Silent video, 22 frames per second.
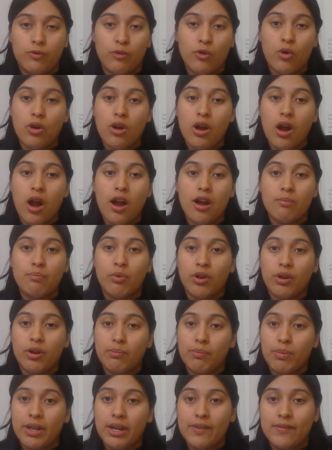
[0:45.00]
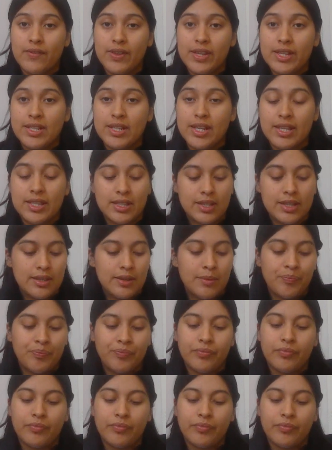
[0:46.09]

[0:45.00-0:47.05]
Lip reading: for our book buddy visit.